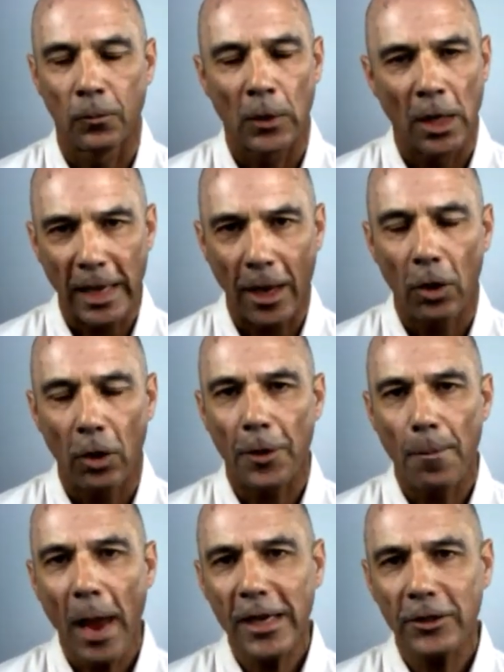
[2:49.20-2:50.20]
Now, the
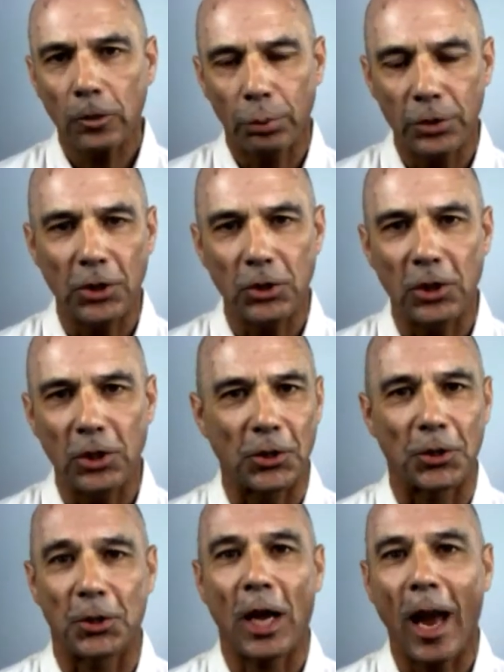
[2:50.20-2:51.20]
magic position is at
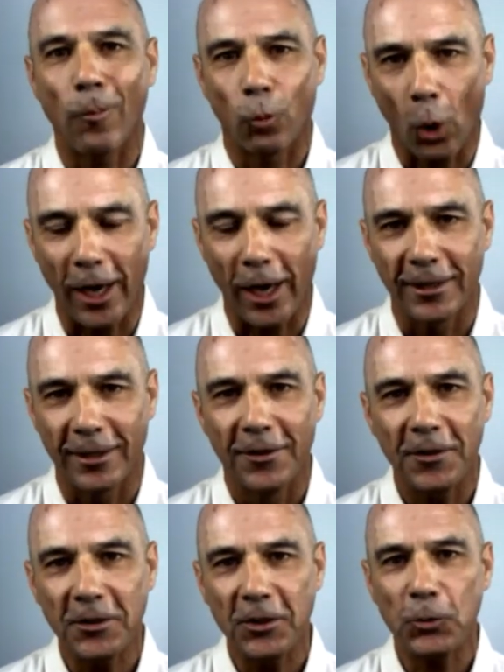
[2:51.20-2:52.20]
the top right.
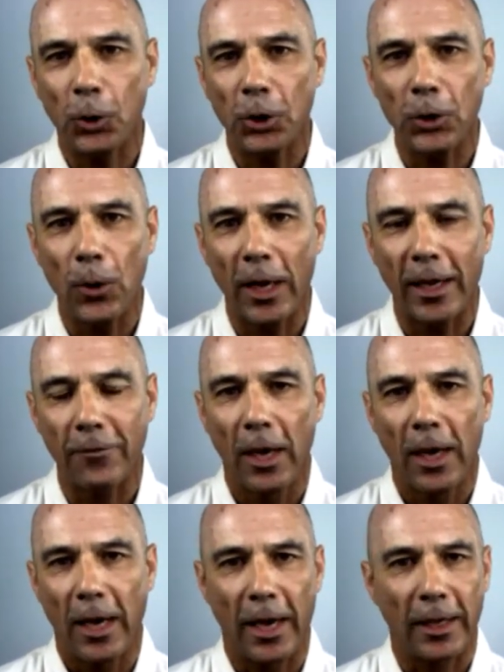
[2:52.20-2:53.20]
This is where you have
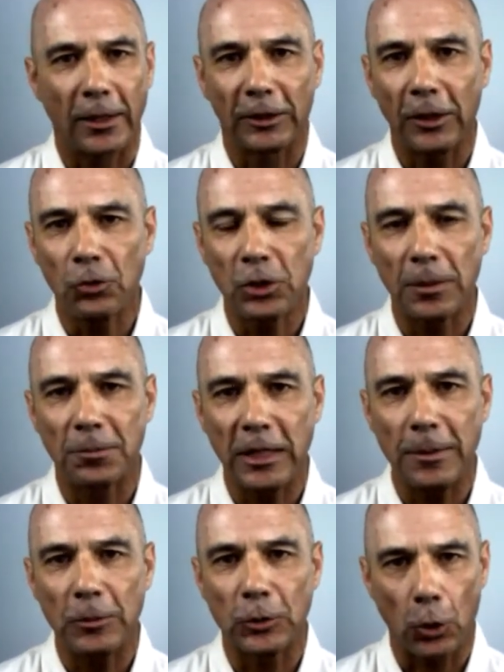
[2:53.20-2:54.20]
a leadership
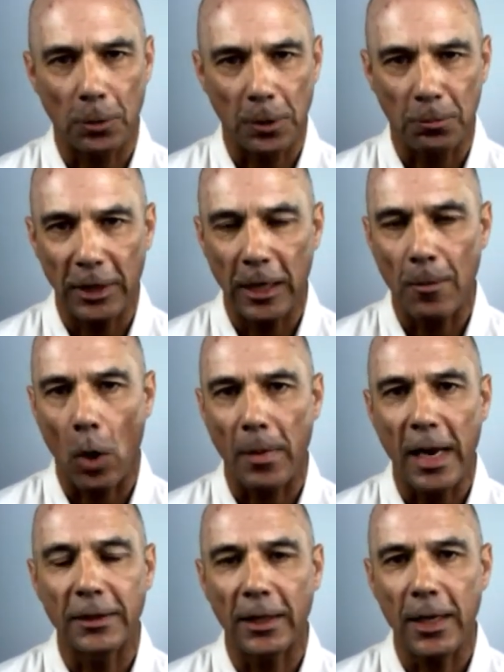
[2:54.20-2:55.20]
team determined PMO
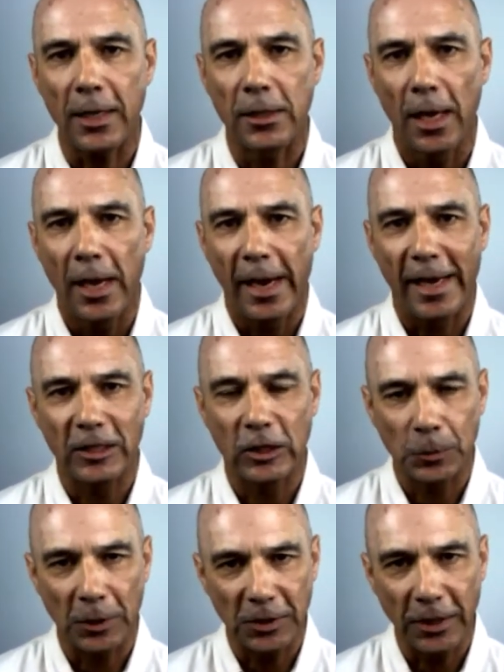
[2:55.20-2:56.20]
mandate and
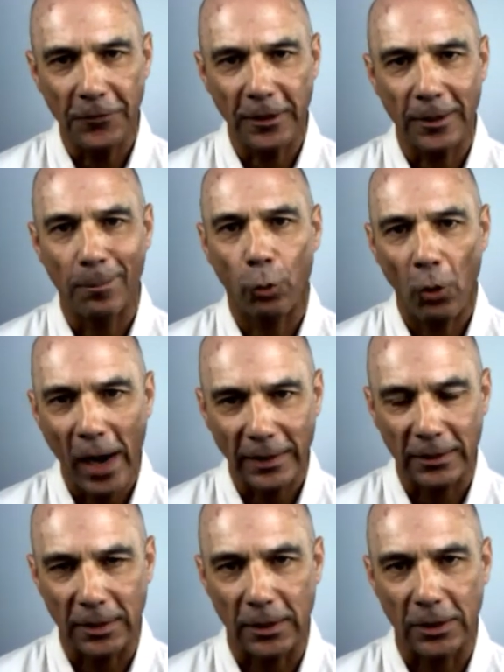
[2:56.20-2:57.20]
specific
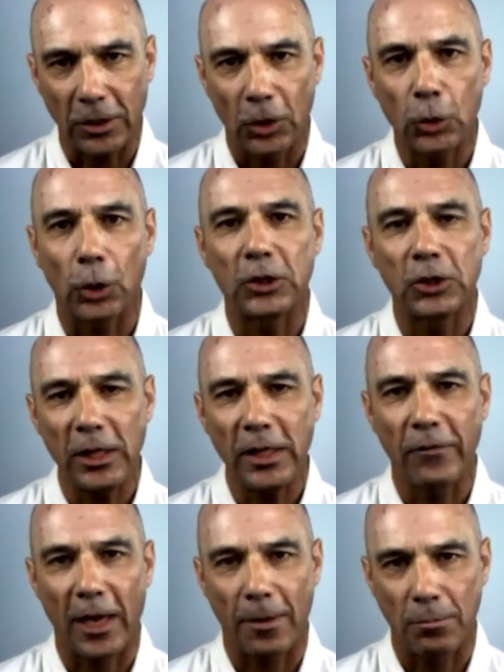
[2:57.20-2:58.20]
practices to achieve
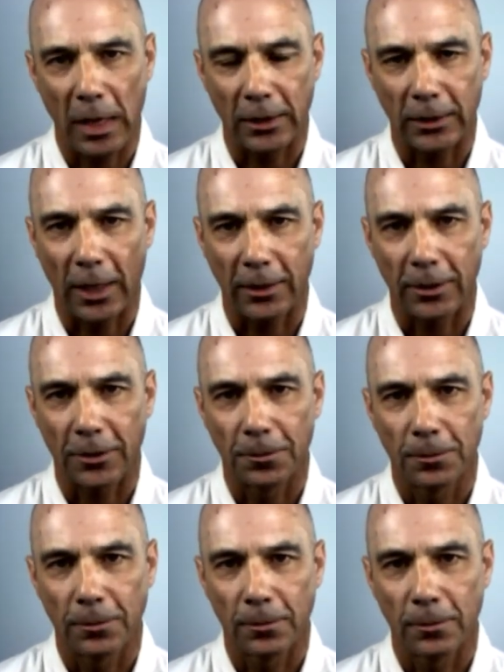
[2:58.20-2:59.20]
that mandate.
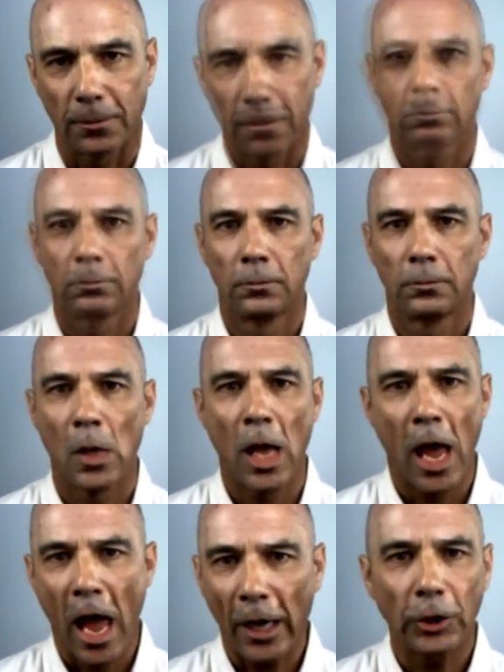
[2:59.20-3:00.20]

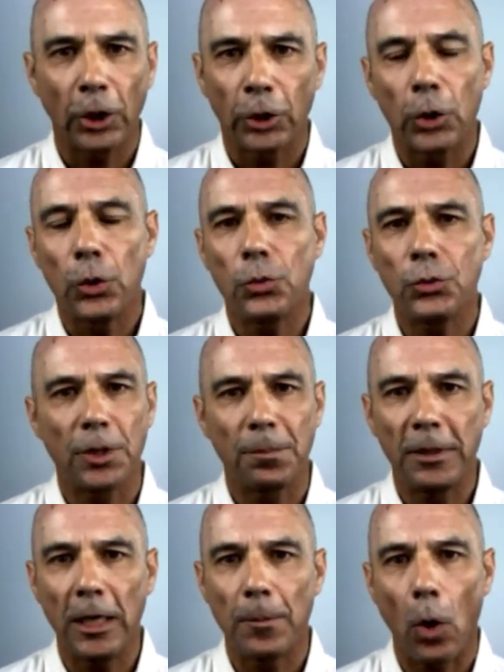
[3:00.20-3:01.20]
How do you use the
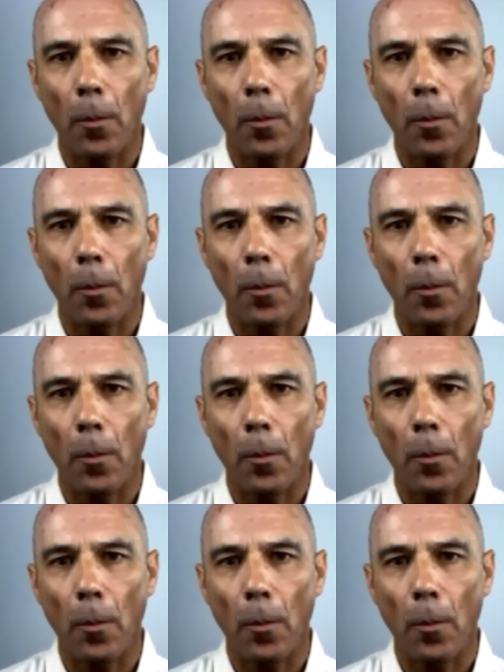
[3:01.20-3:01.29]
PMO